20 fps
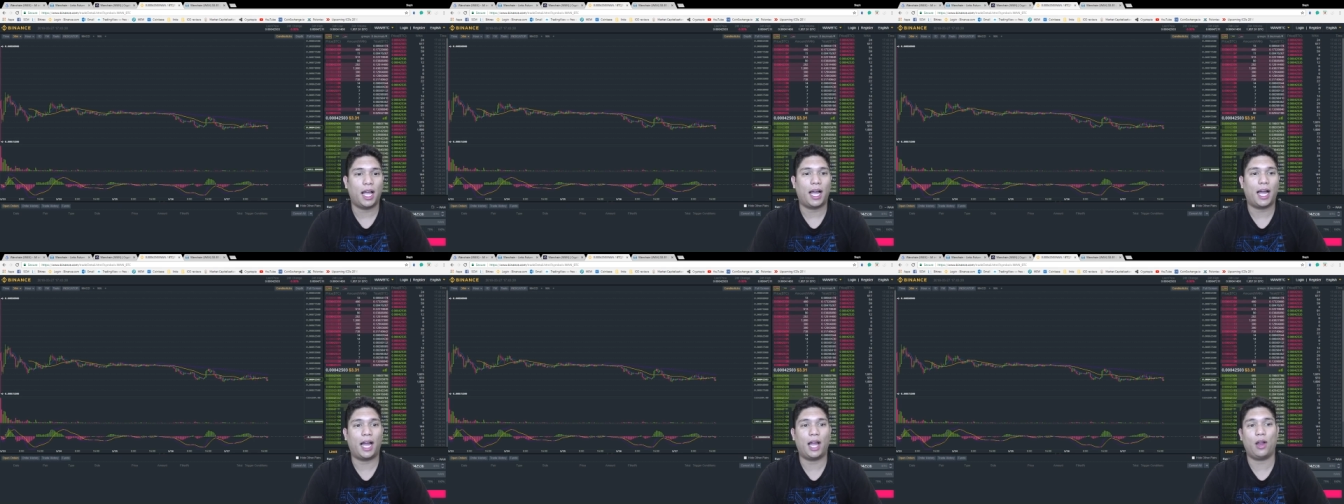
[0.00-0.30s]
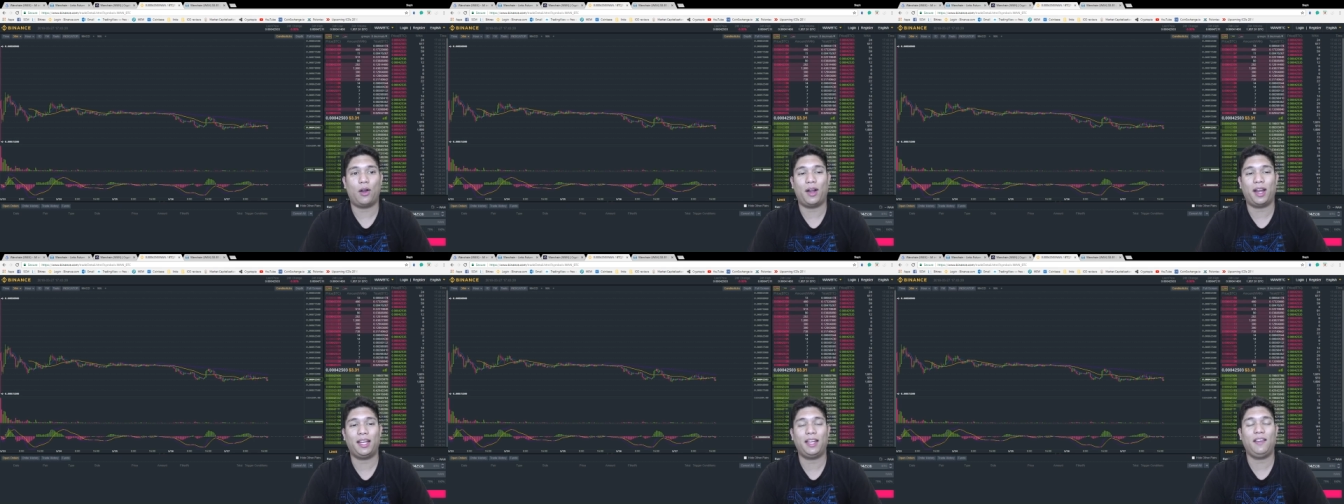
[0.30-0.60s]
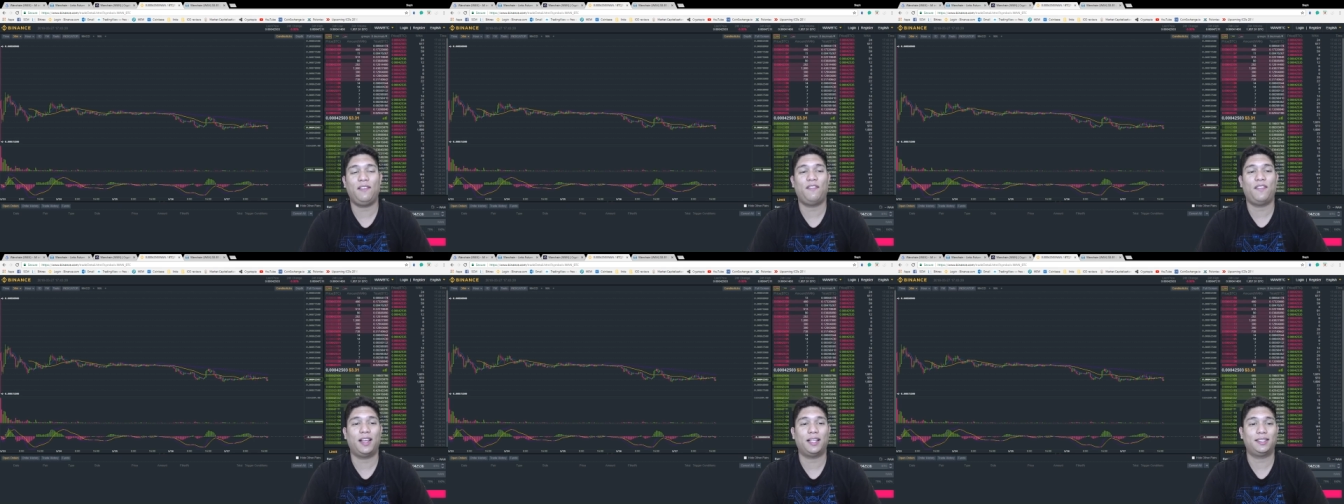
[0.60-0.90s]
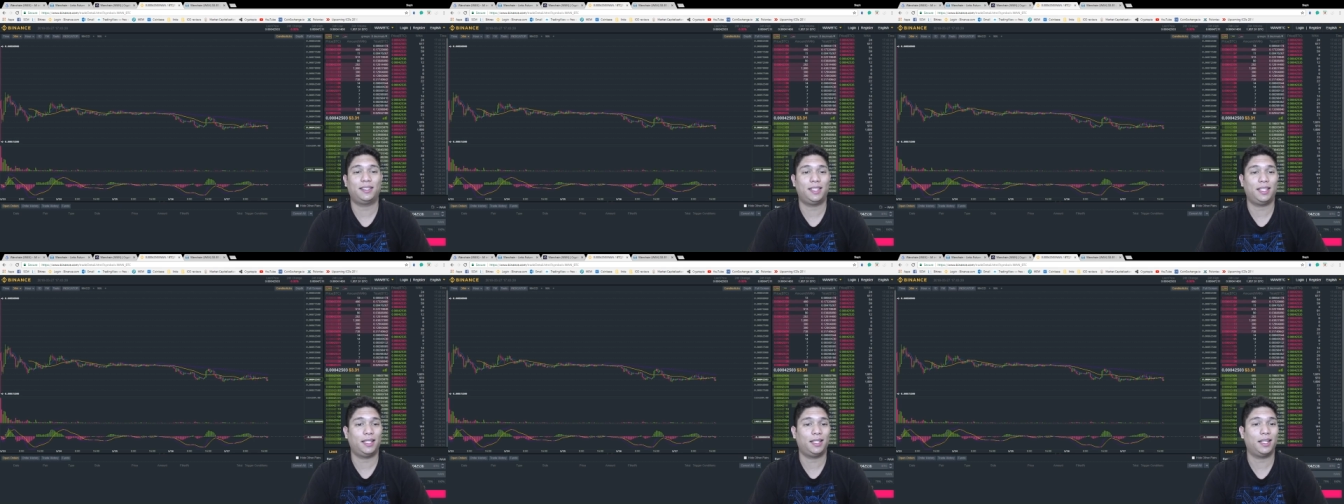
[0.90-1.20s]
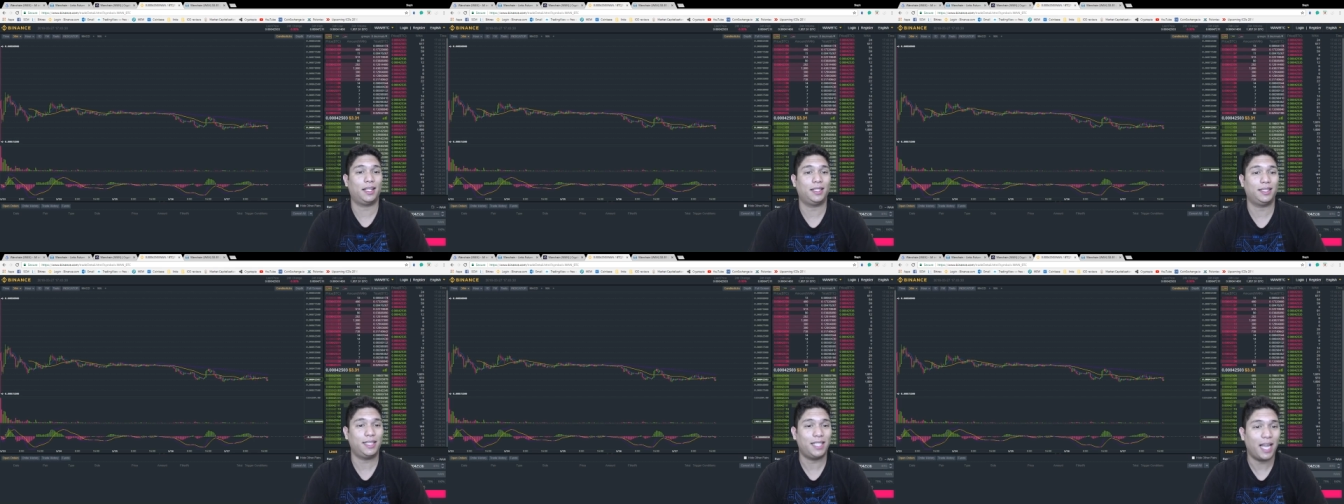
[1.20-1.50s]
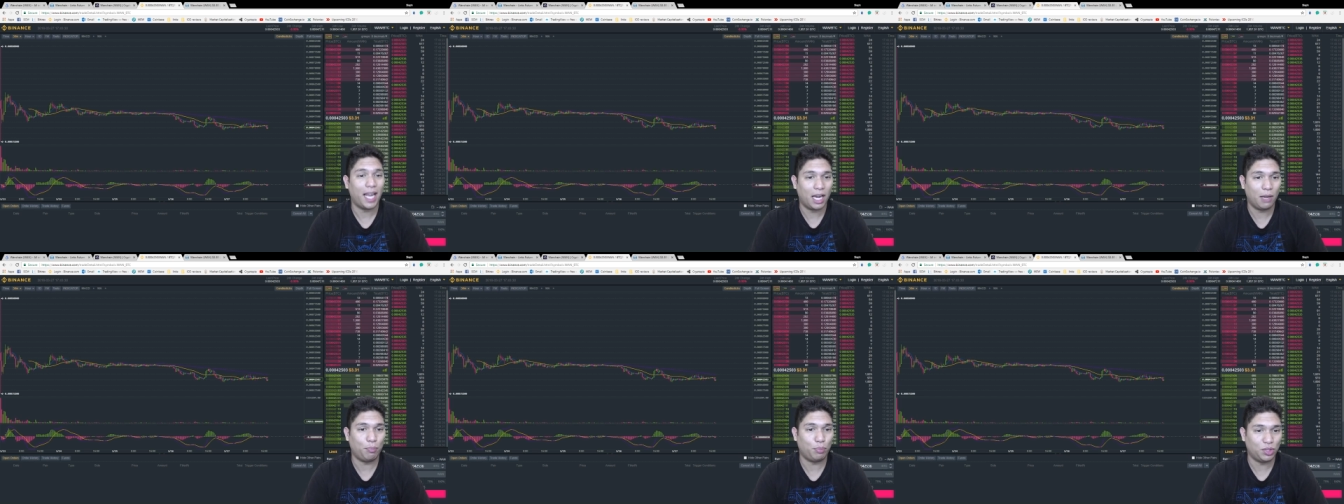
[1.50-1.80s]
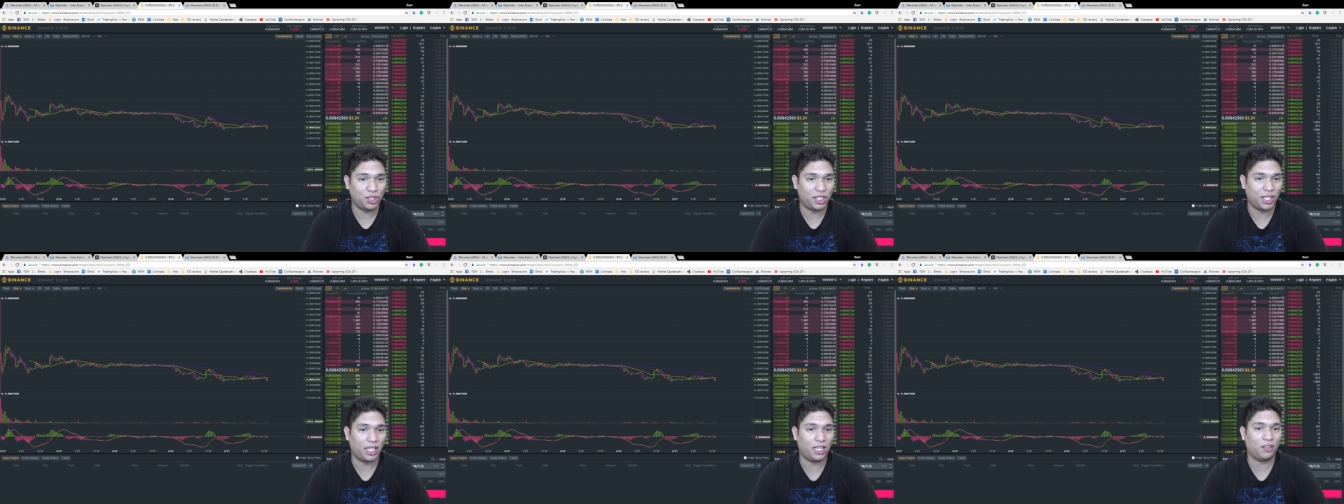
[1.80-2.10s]
I already invested
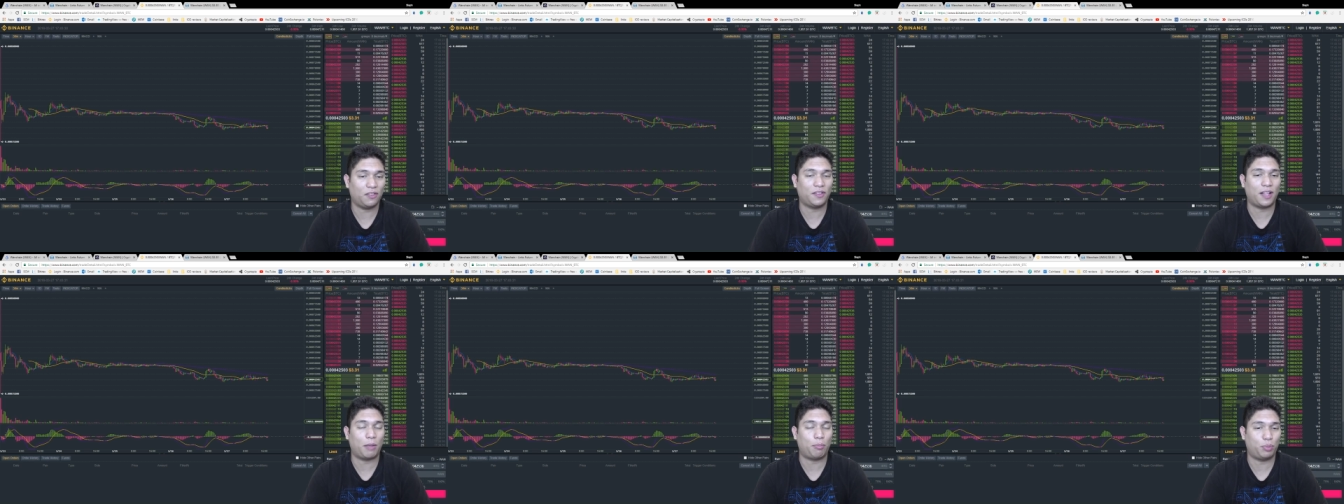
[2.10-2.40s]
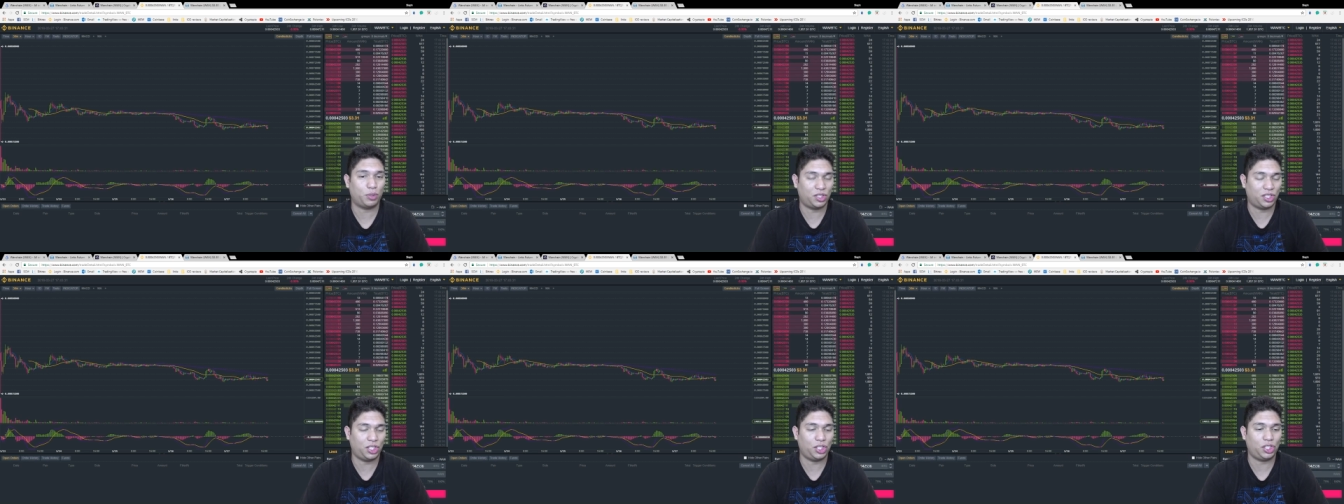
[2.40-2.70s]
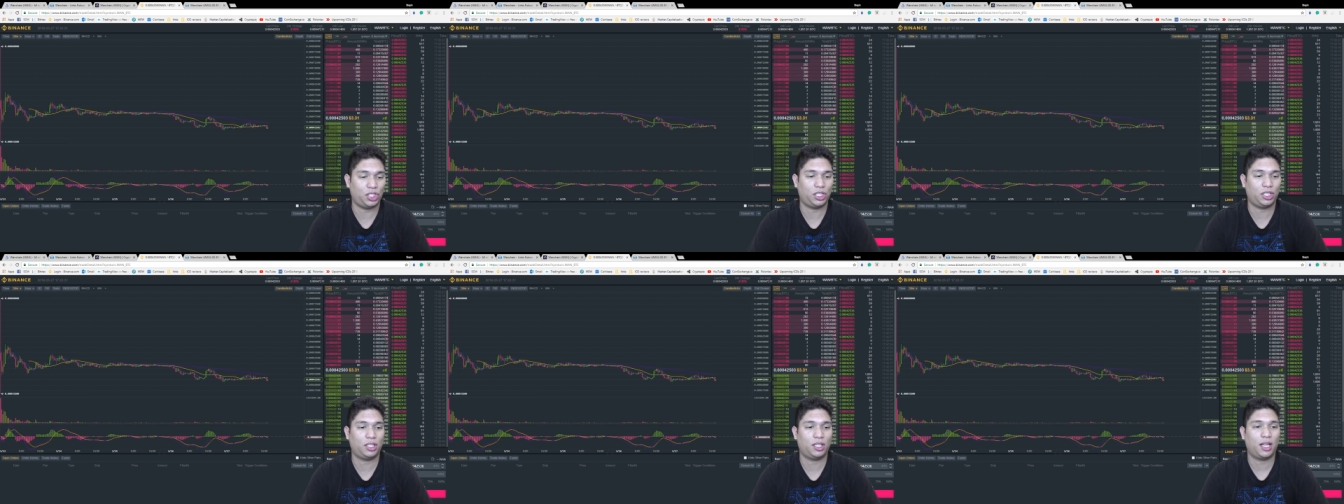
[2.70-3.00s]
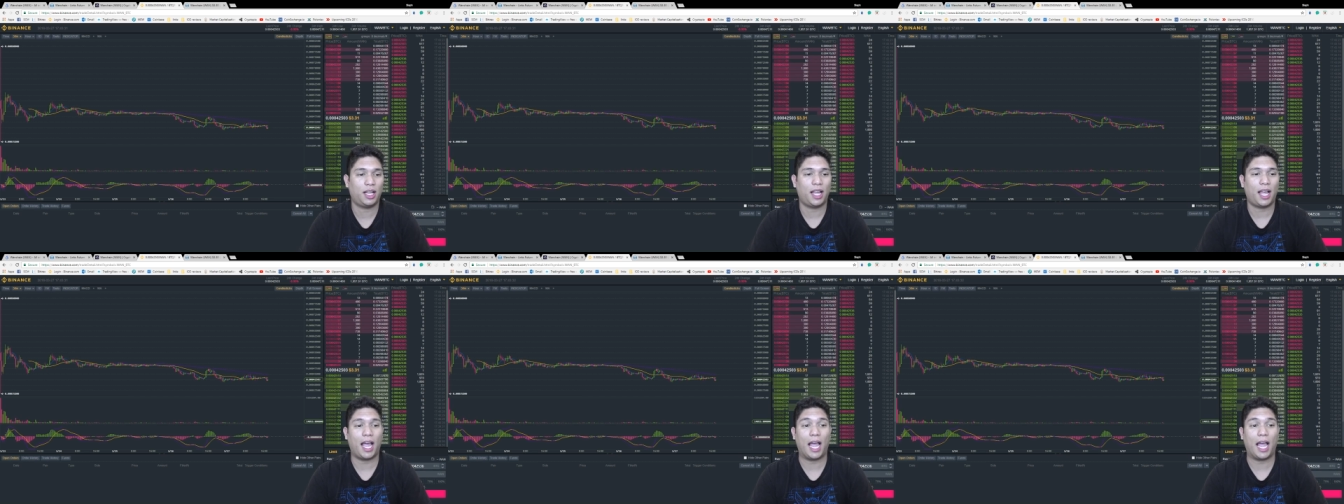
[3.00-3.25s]
10% of that position